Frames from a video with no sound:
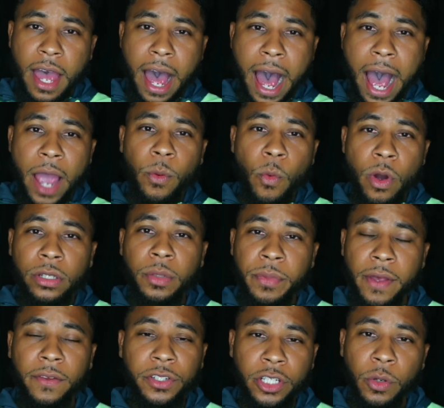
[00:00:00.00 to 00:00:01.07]
I want to be
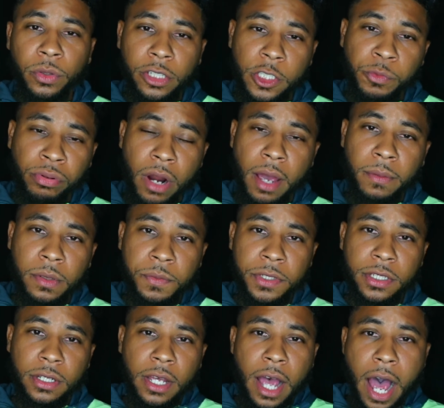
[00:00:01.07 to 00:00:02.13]
able to deal with these
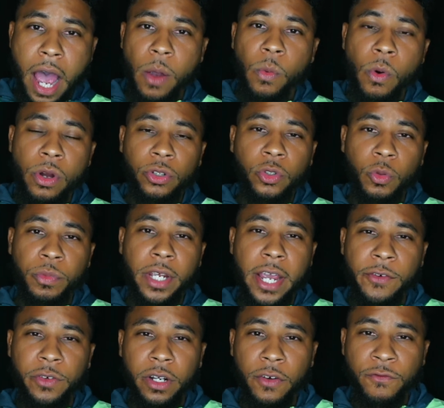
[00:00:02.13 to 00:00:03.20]
problems. I want to be
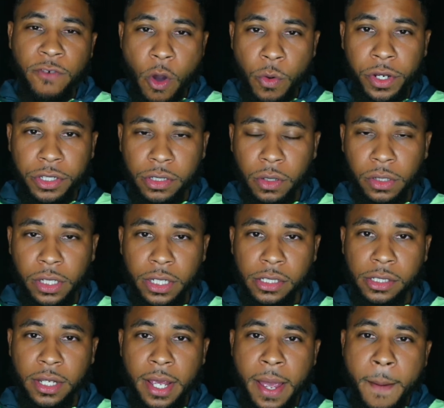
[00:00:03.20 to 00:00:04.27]
able to focus on
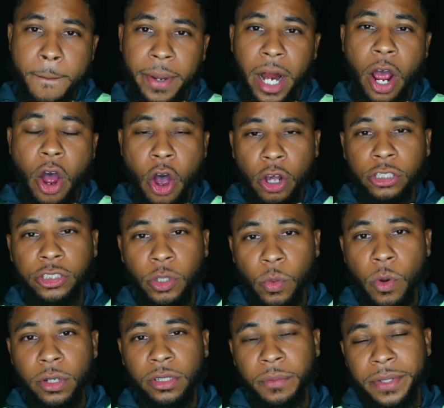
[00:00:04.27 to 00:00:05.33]
this, but I also
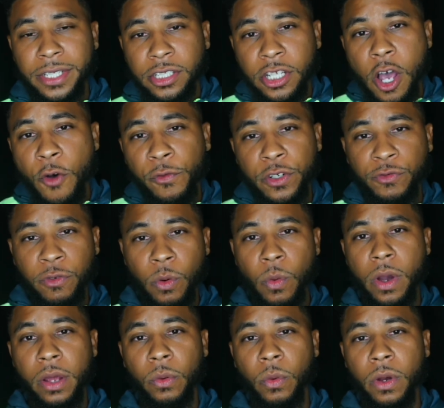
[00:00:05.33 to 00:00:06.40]
want to be selfish for
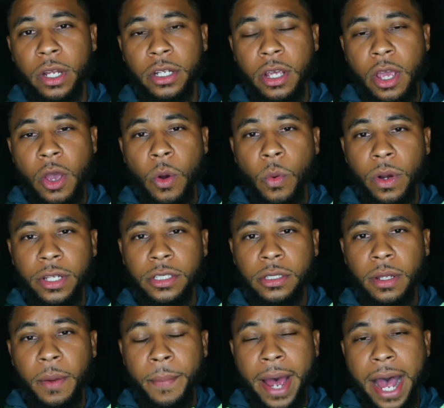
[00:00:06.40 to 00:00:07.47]
what's
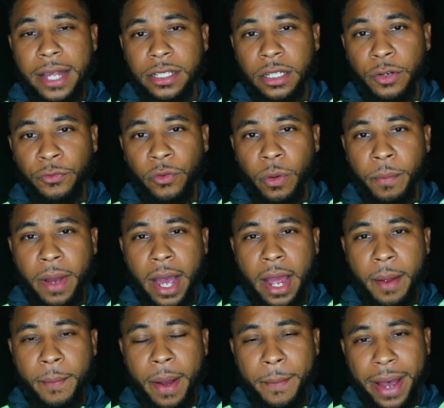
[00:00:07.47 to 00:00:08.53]
positive for
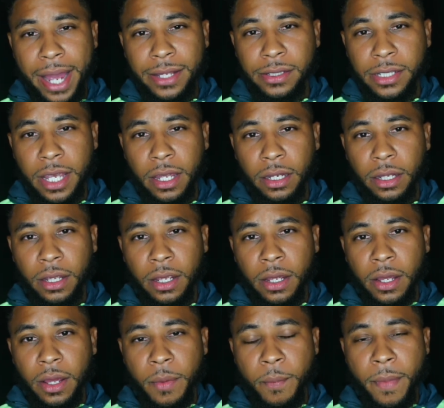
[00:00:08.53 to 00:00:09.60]
my mindset,
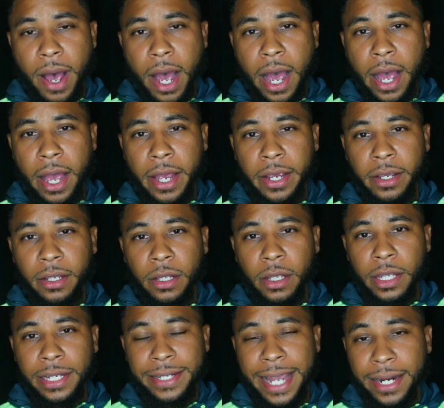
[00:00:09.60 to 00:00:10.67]
my
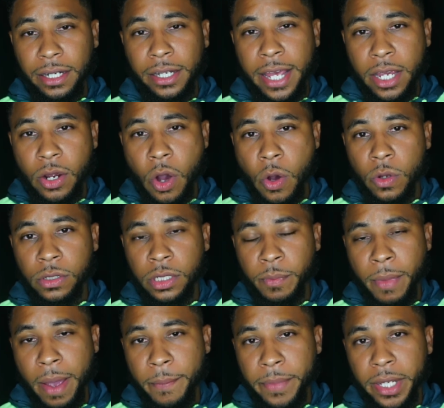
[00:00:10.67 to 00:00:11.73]
day-to-day goals,
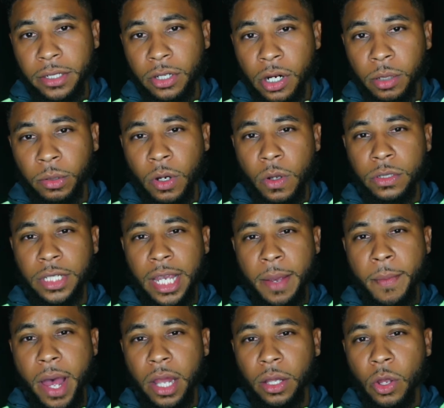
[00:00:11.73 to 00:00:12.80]
my midterm goals, and
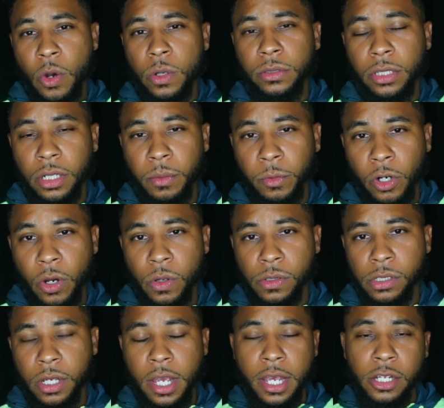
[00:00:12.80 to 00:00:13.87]
my long-term
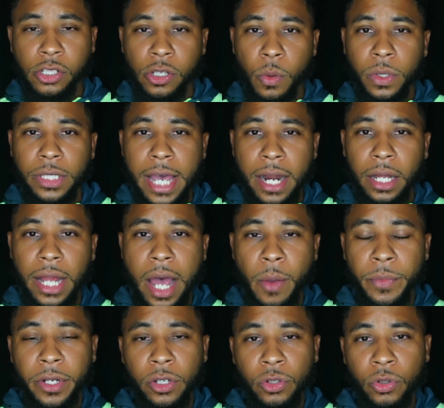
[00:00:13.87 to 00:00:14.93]
goals. So what that
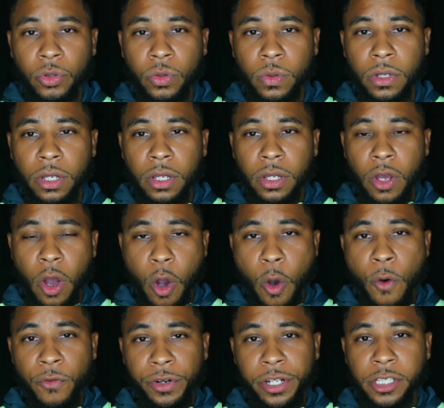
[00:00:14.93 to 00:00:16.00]
allowed me to do
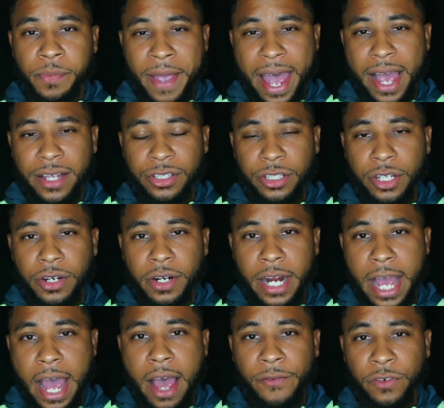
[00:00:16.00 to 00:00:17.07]
over this past year and a
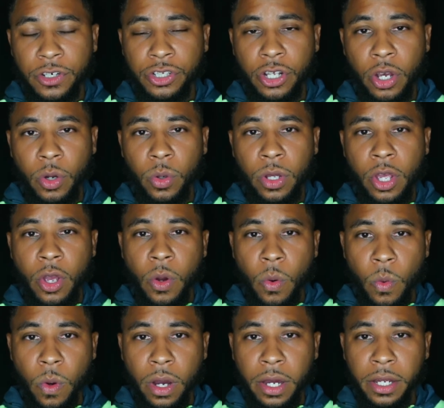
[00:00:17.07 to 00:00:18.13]
half or so
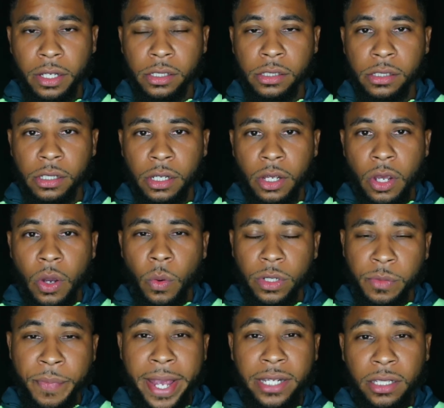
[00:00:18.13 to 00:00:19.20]
was
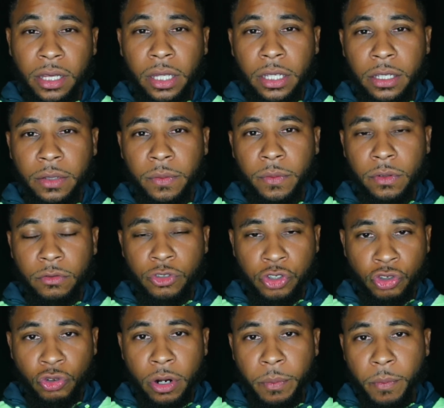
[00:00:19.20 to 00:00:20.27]
basically
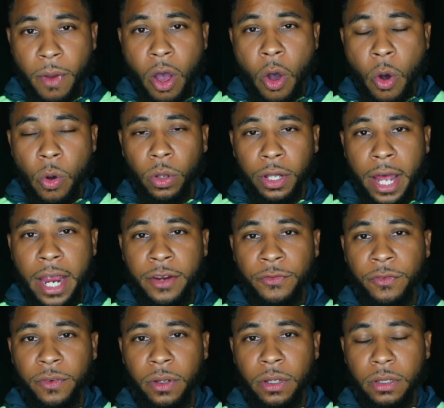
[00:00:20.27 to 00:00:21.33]
strip my whole life